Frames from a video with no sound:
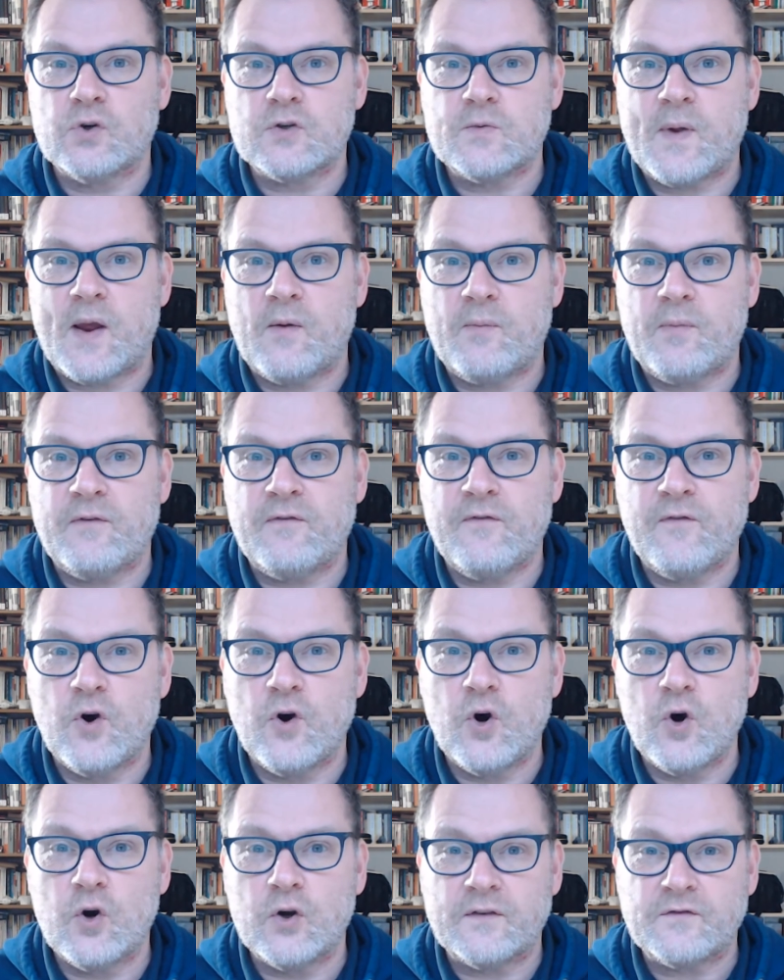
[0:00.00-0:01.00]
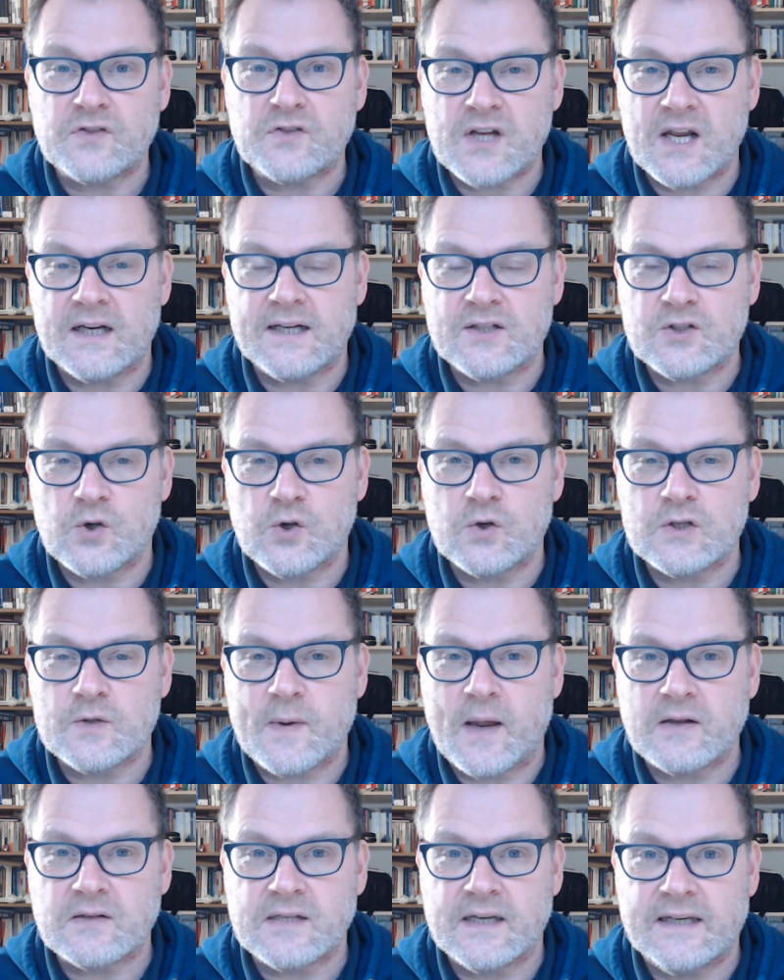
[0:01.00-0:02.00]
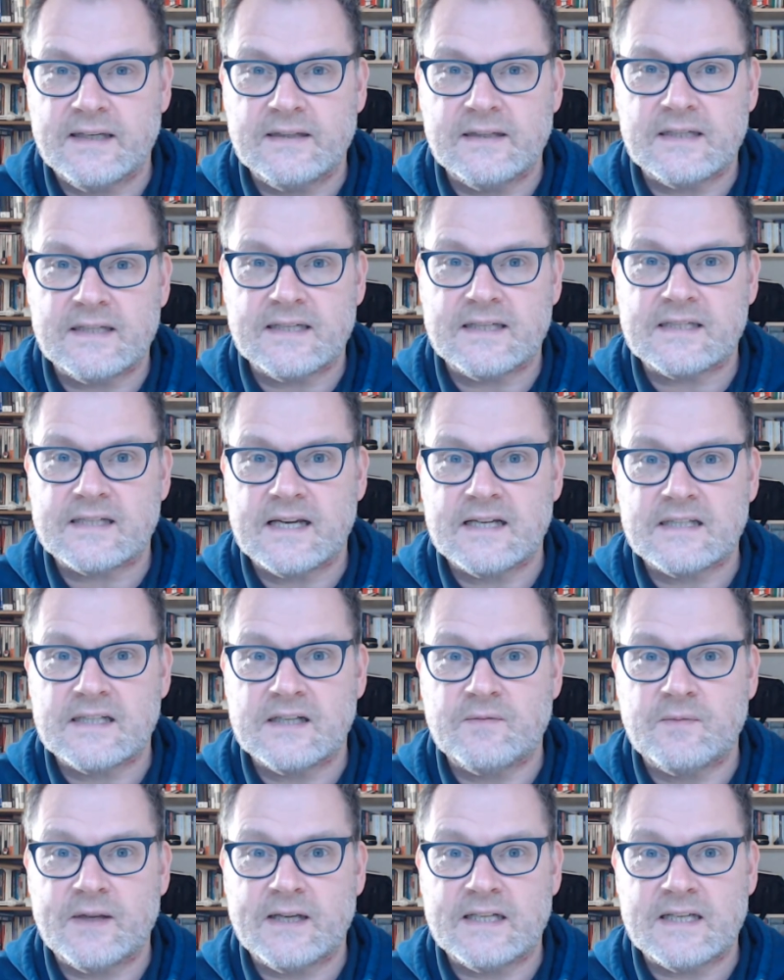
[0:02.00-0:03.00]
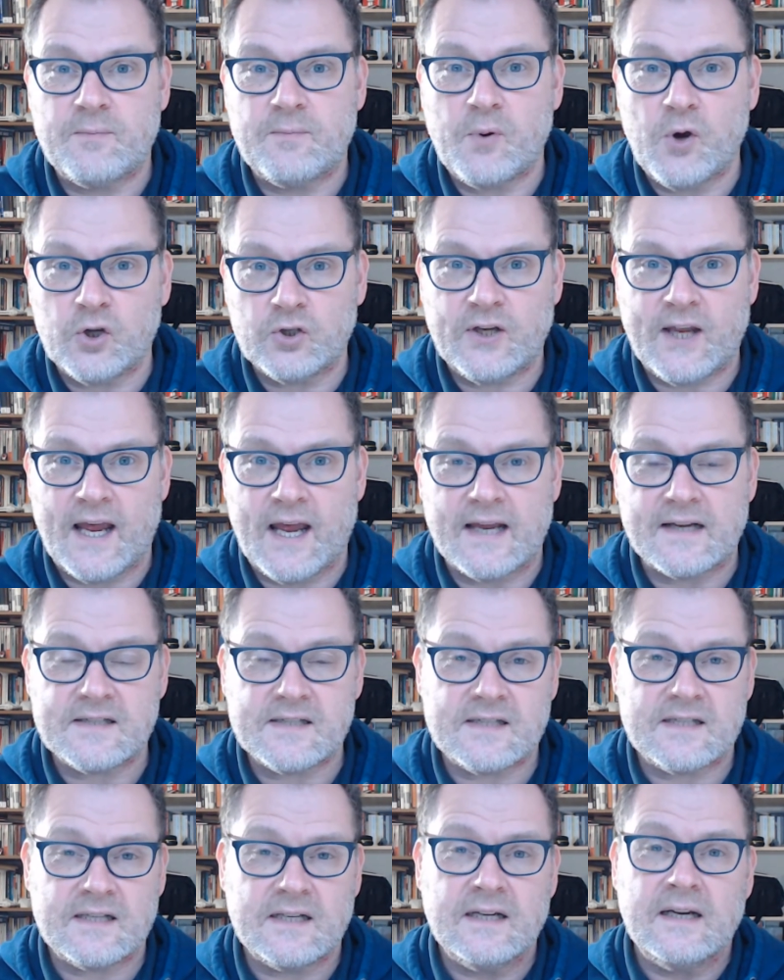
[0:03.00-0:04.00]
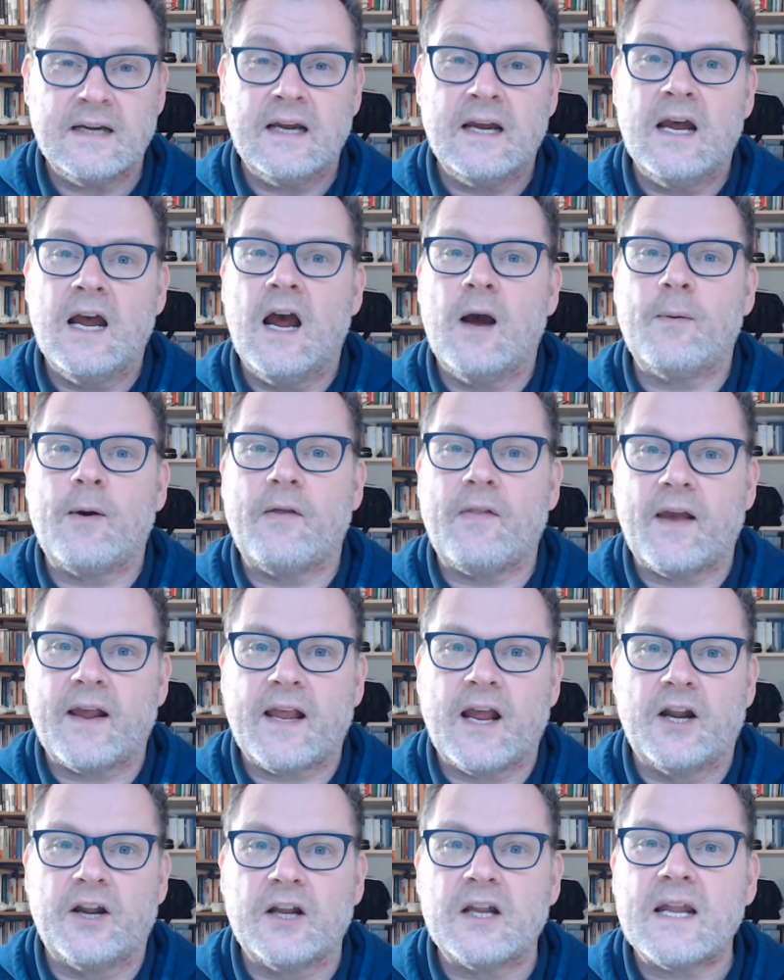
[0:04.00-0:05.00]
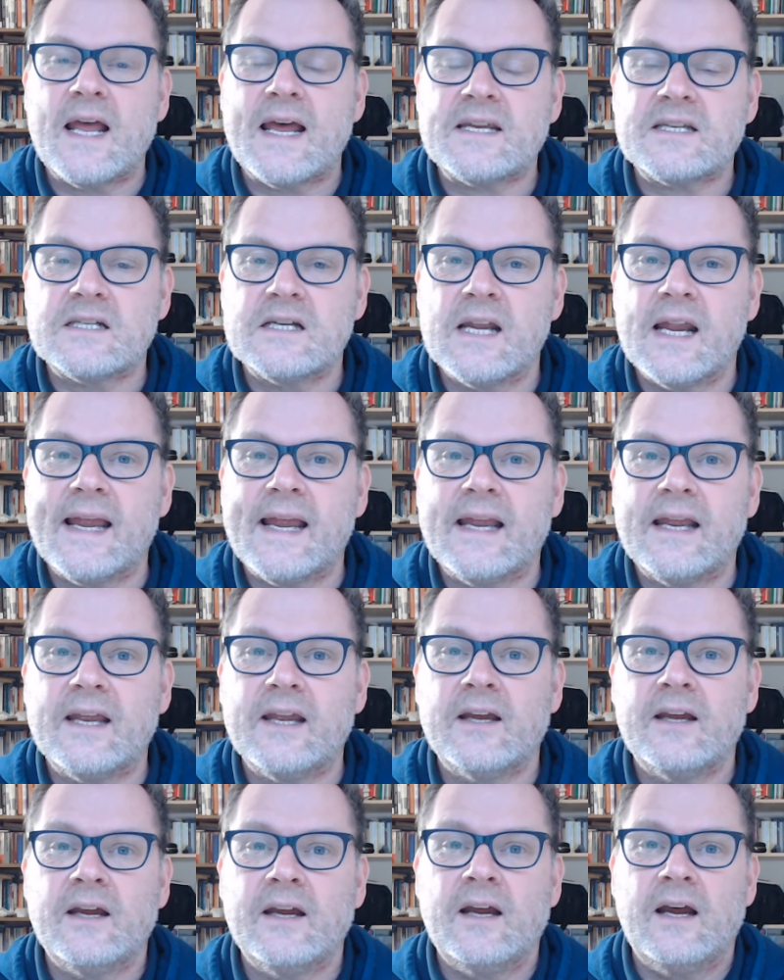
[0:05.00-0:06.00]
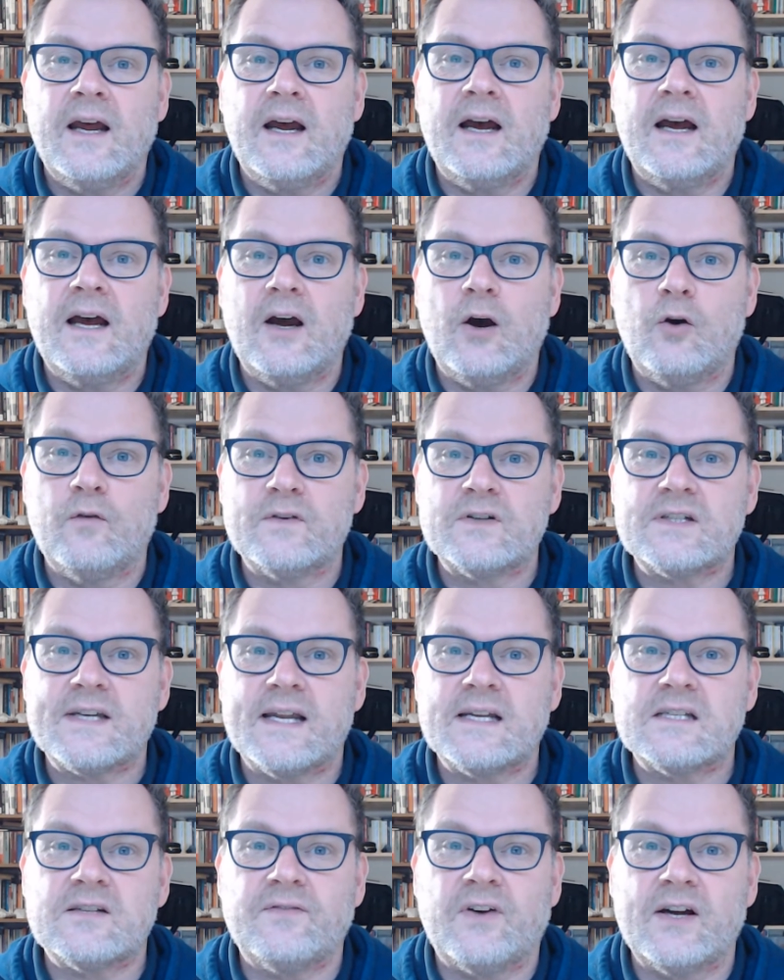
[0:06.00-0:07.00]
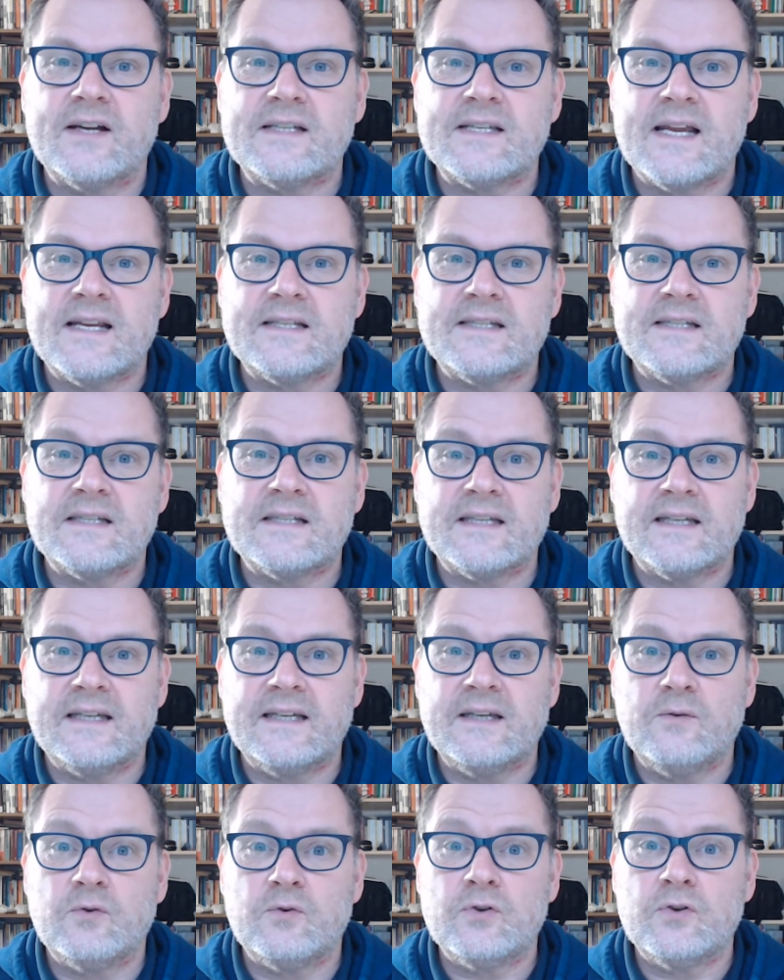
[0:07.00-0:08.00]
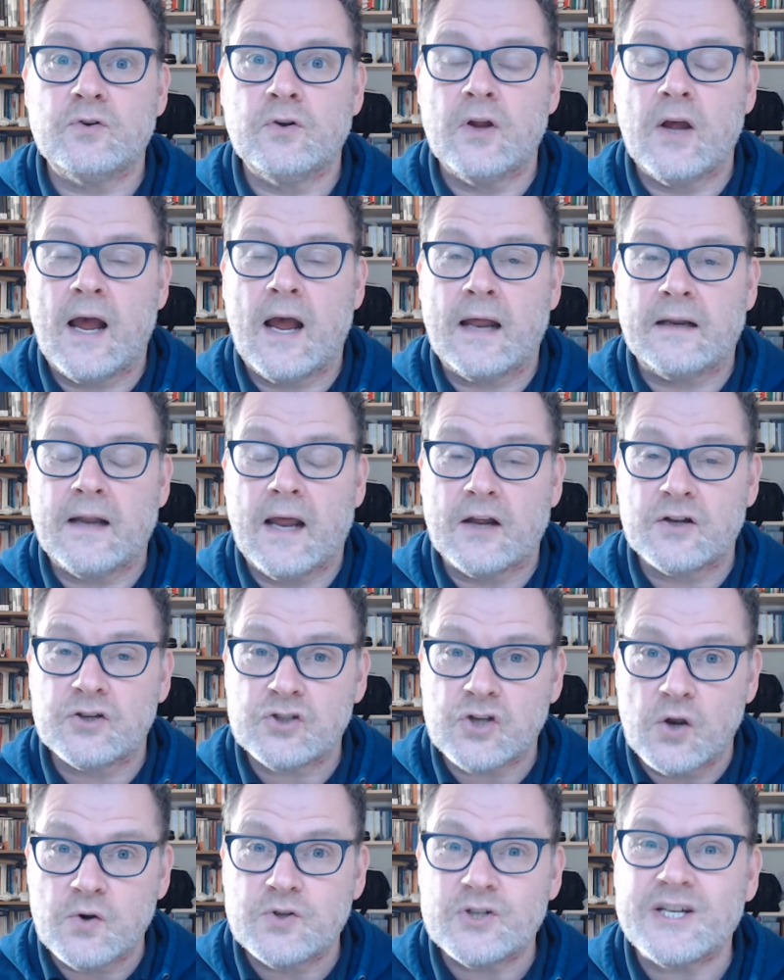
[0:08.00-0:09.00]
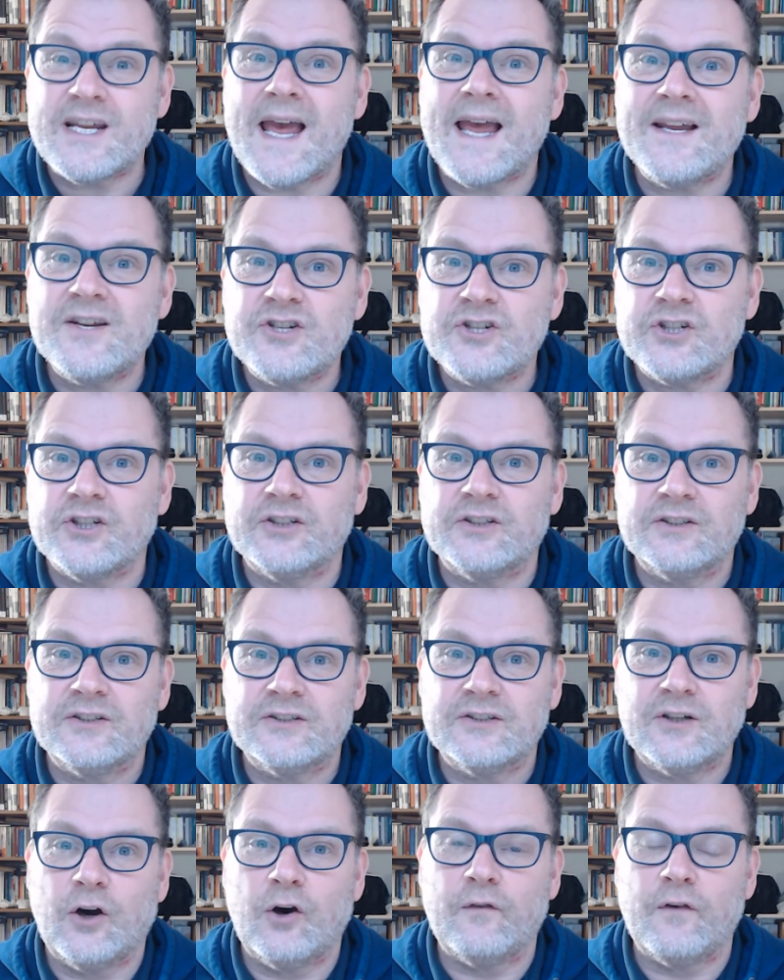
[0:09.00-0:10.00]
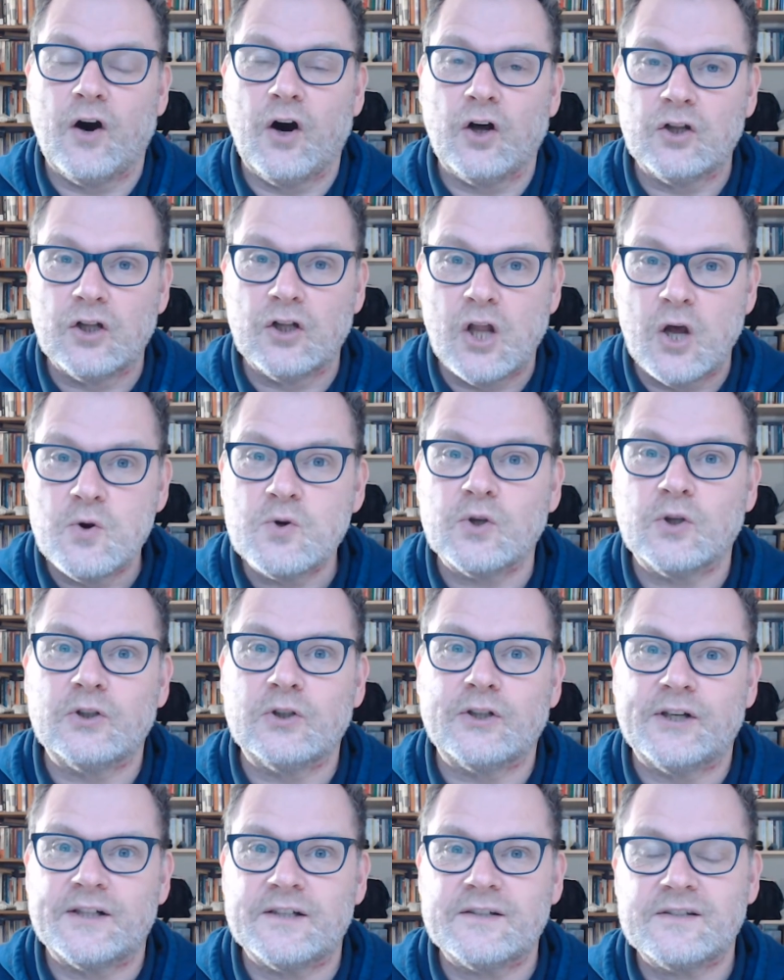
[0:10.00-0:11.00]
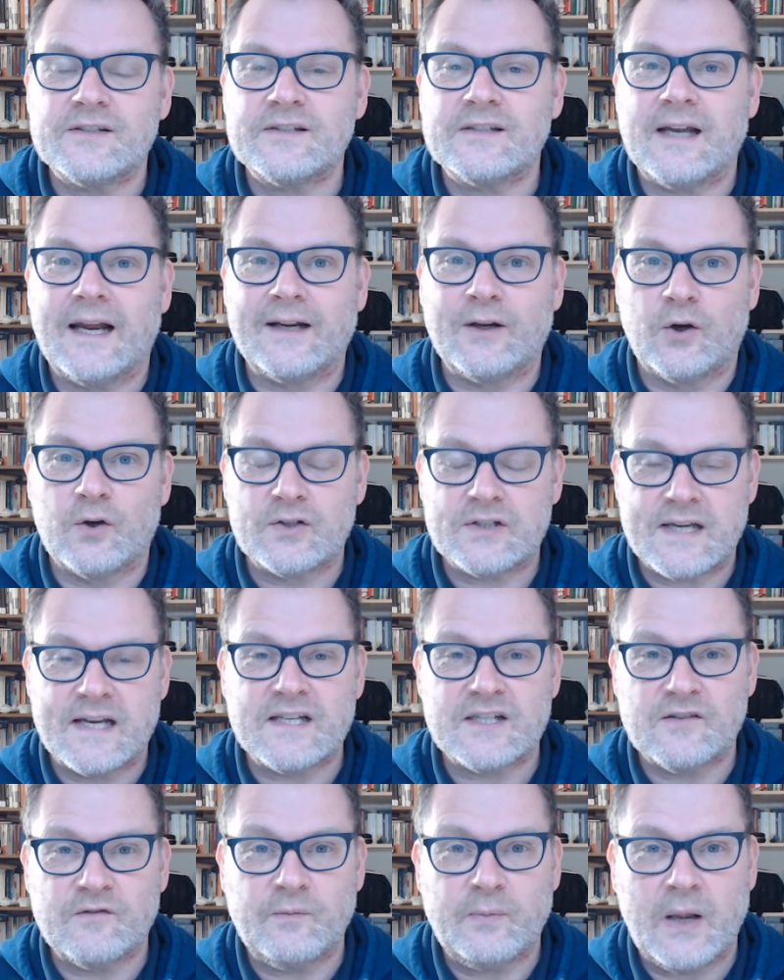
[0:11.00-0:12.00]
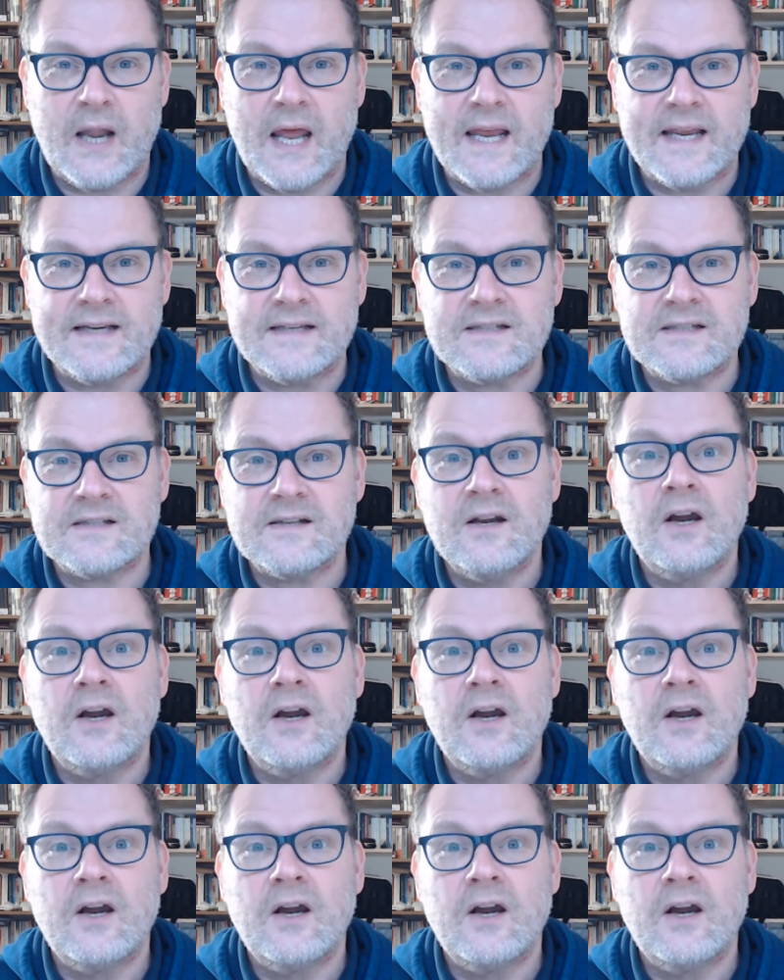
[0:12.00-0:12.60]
about before, and I've certainly talked about it in the Decentered Media podcast, about that kind of lessening of a sense of identity and association of our localness and our sense of place